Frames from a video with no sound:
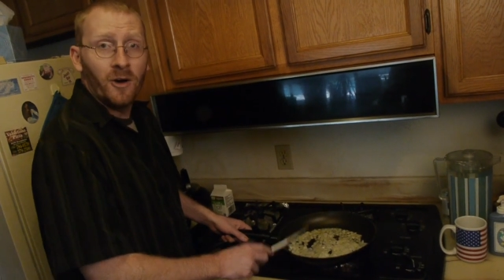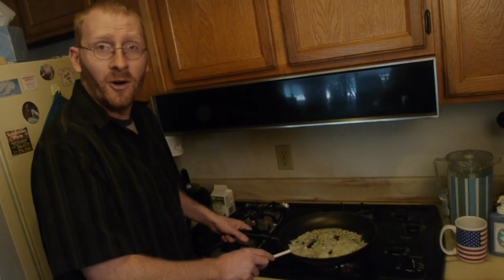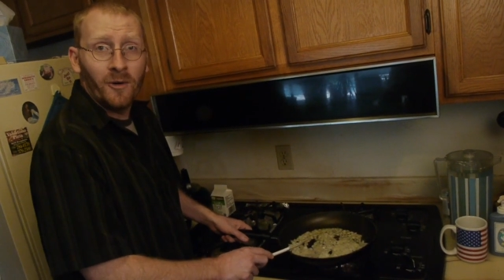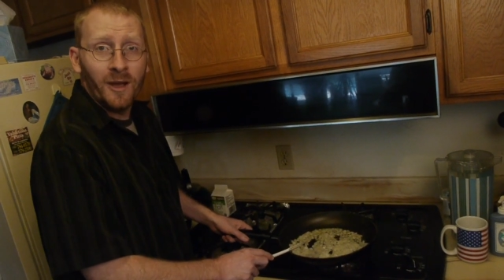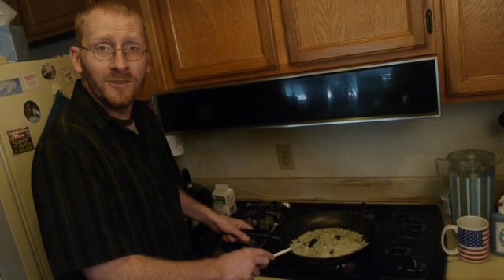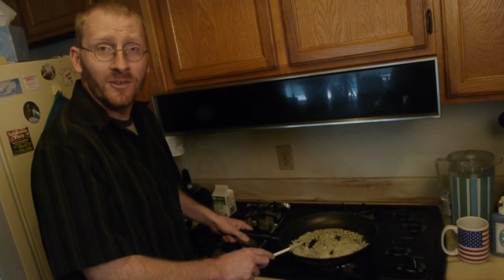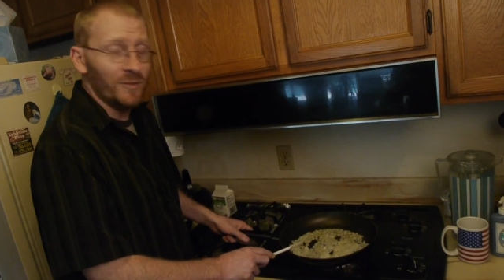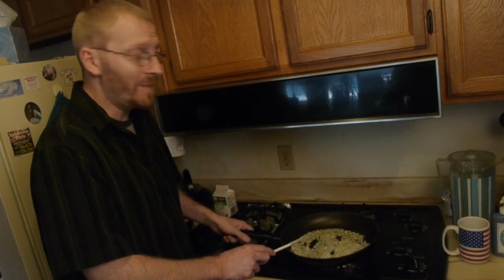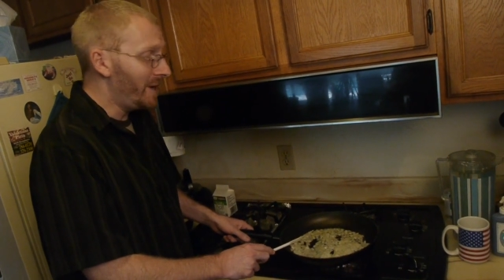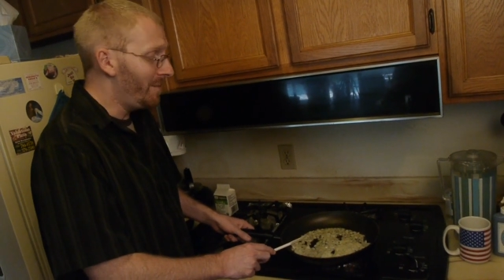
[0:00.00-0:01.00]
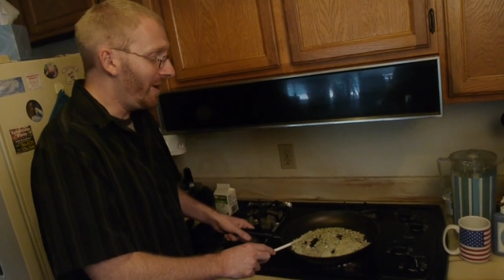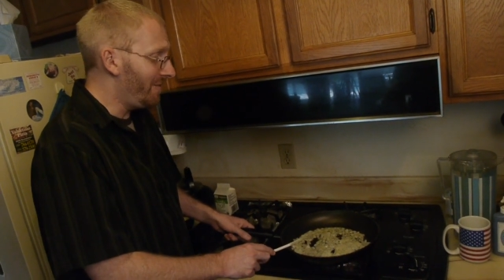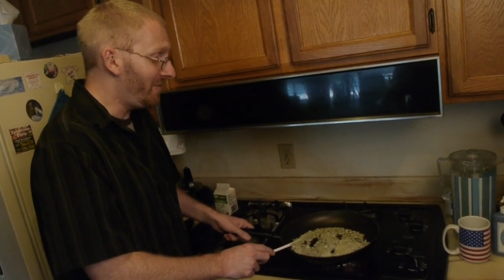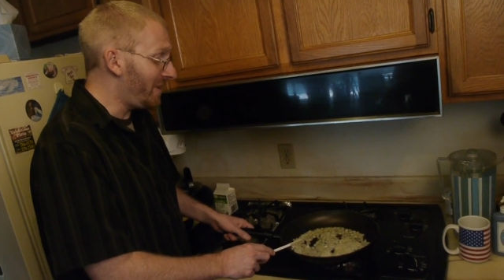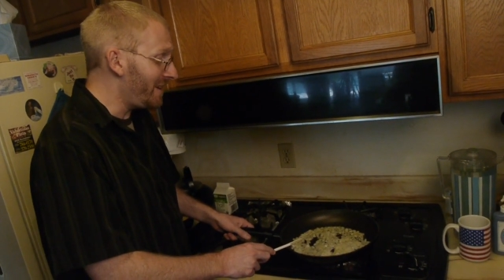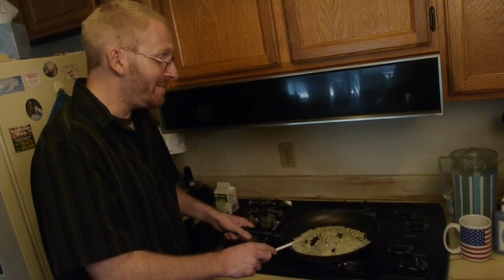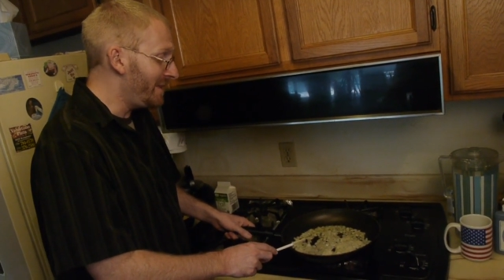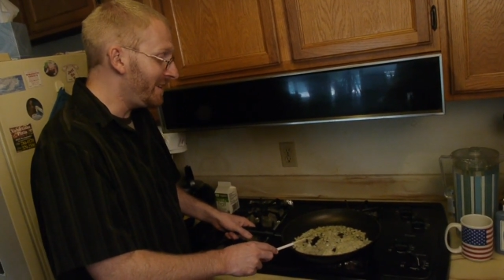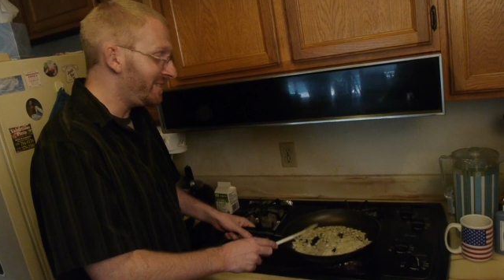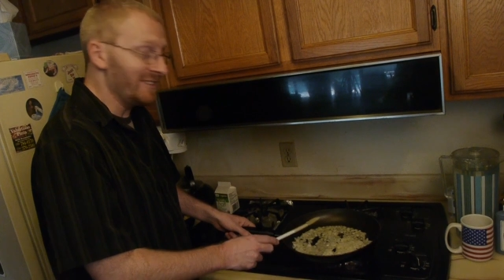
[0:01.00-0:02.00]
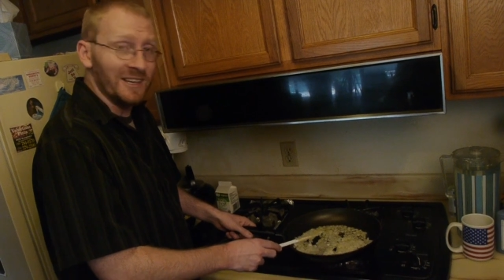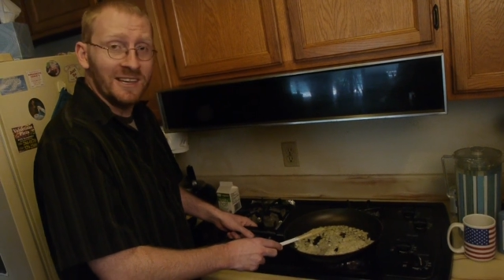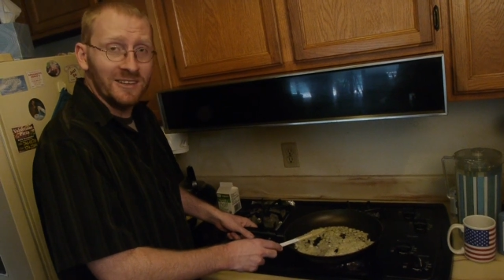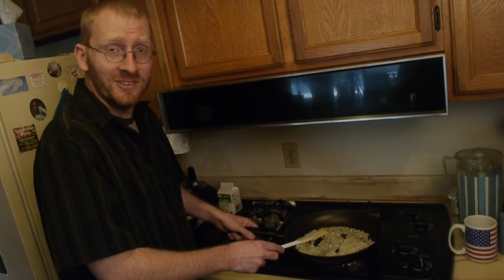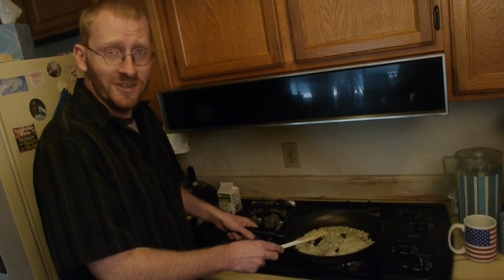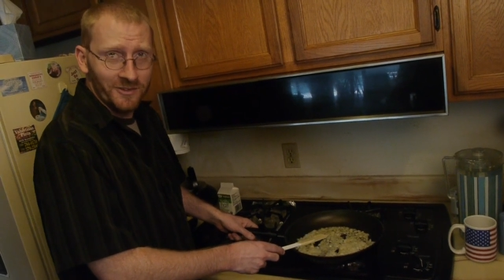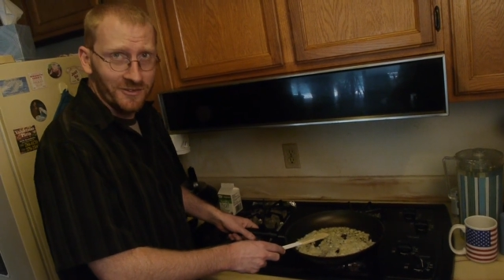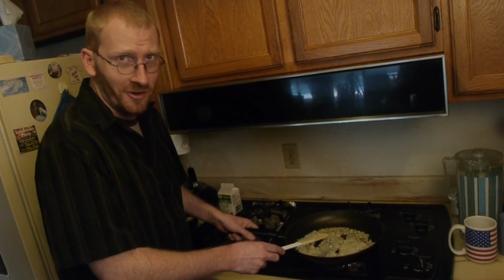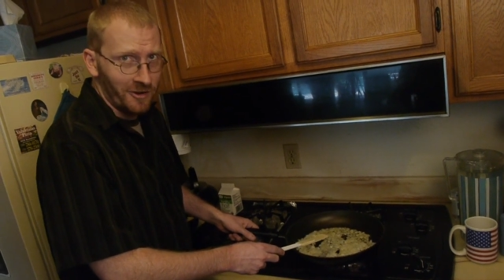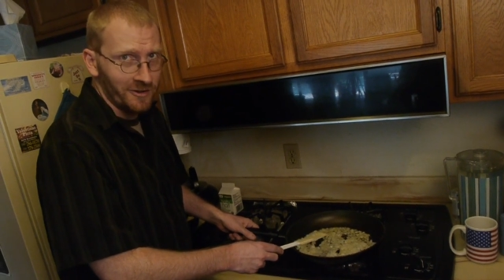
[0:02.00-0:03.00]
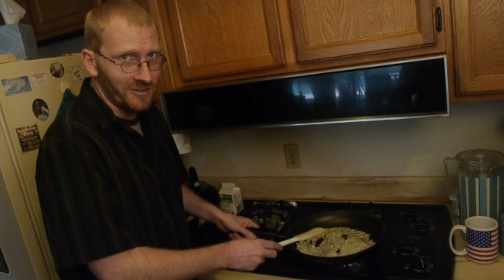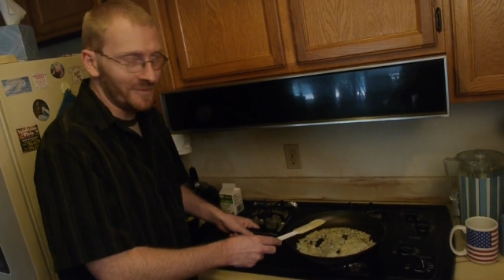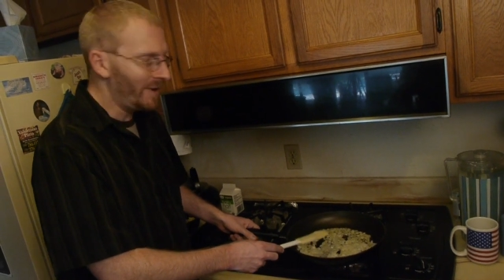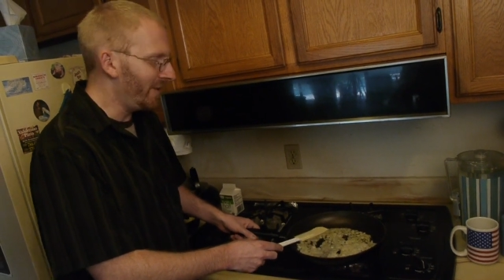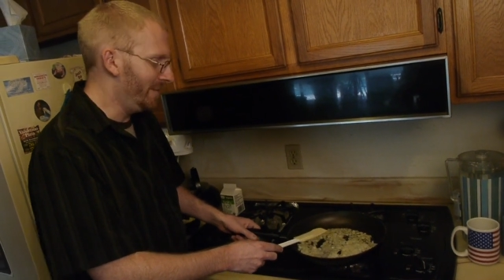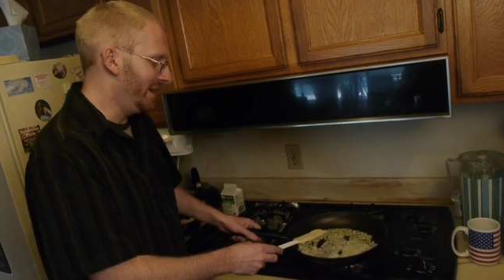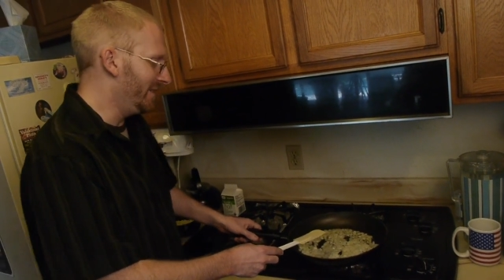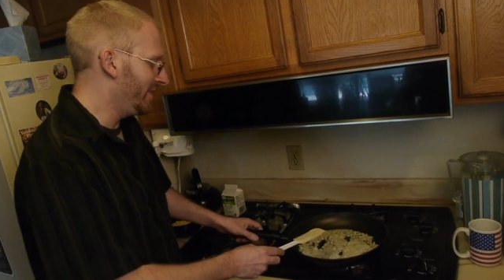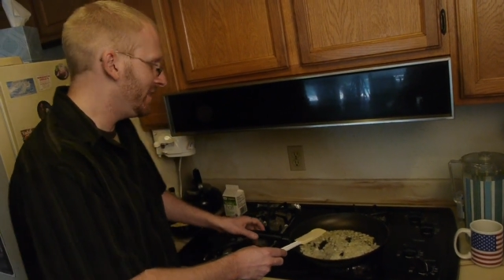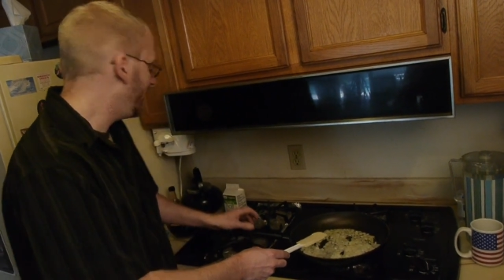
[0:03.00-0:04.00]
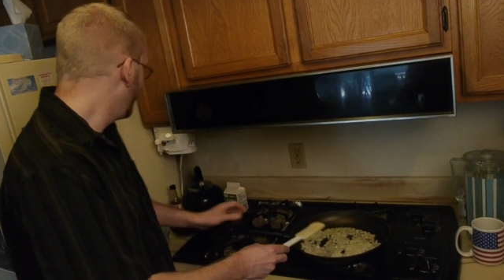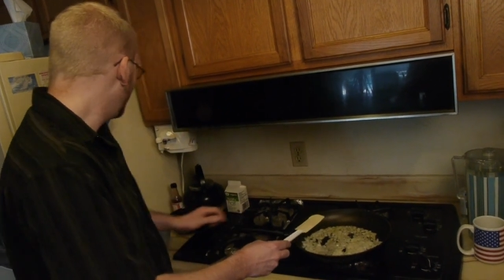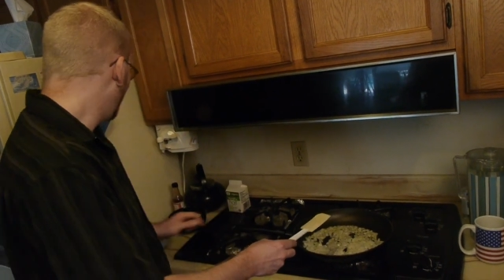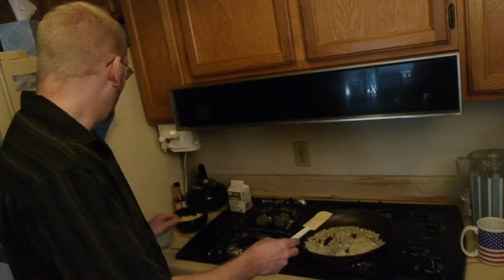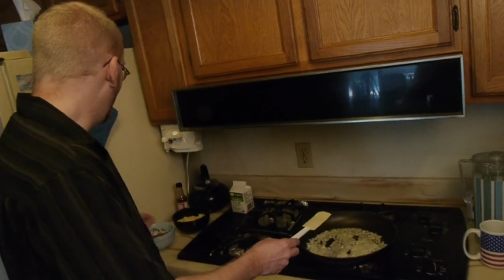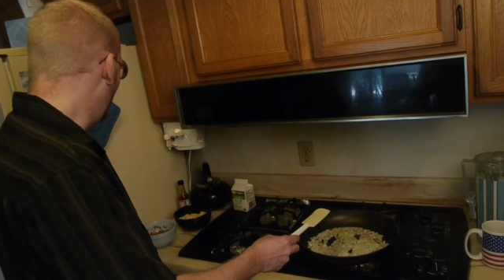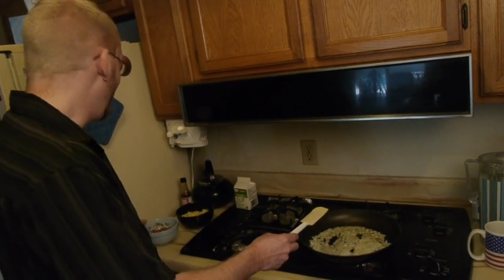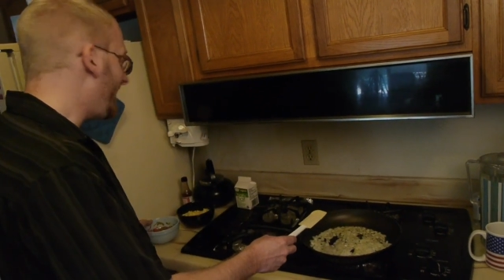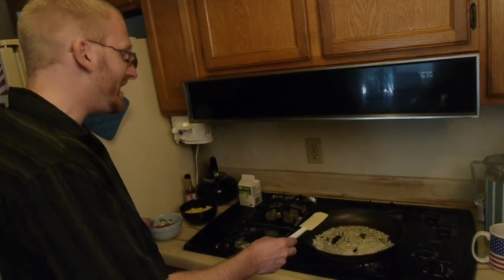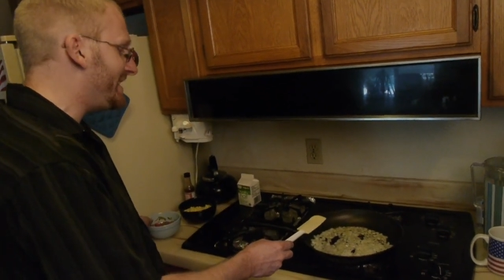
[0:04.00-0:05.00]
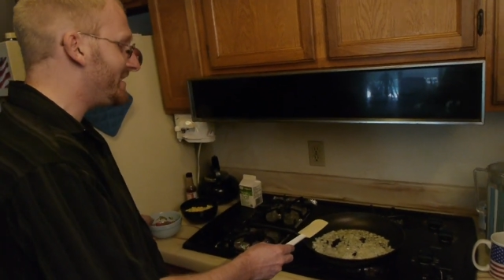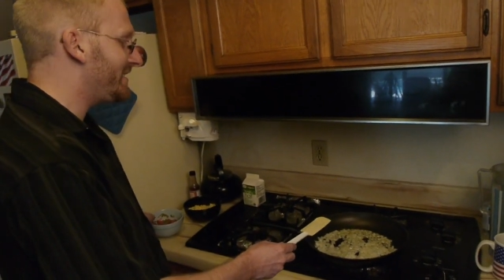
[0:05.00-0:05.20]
Alright, so it's been about 5 minutes and the kitchen is starting to smell amazing. So that is